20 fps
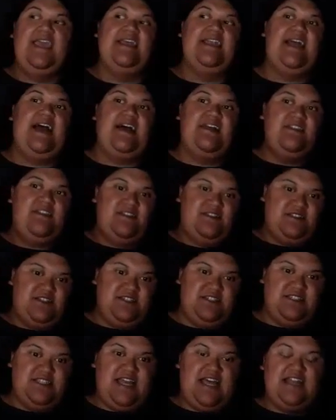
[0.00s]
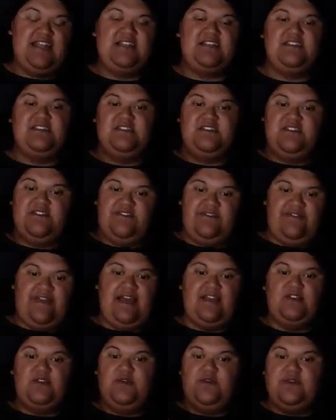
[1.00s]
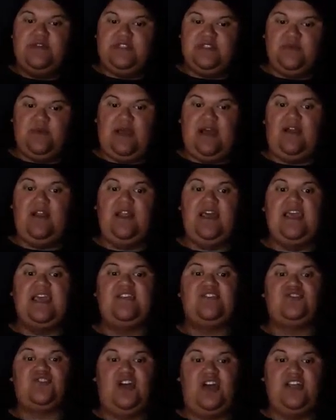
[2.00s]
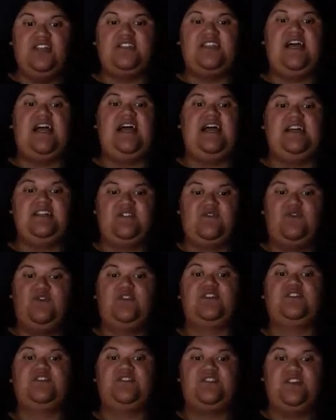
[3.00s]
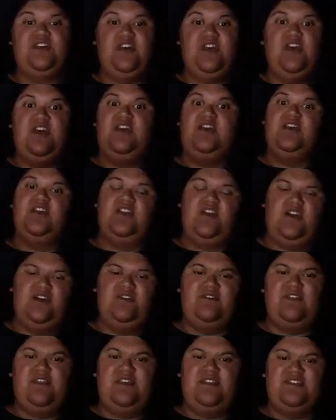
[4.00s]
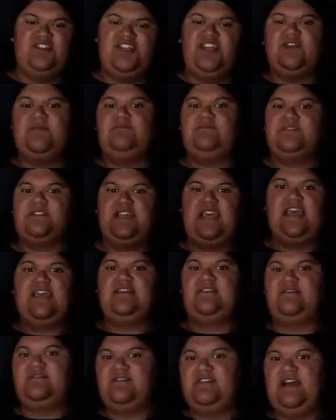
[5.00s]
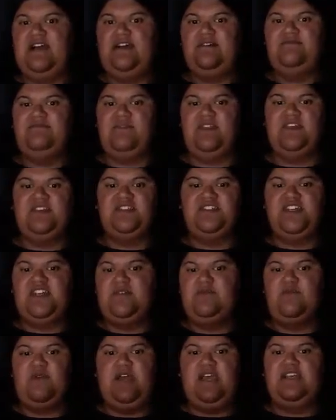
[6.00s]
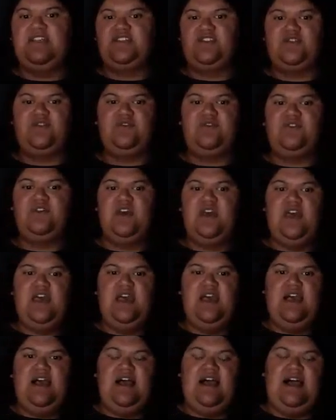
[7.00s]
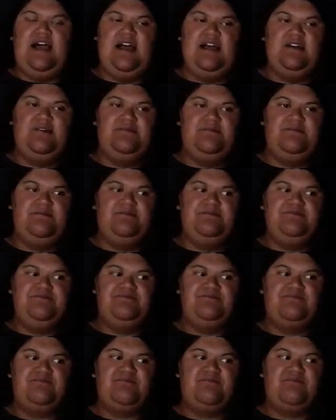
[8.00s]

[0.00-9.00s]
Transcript: and others are starting to devalue as well and trying to ask for the, you know, the cheapskate, the cheap way to buy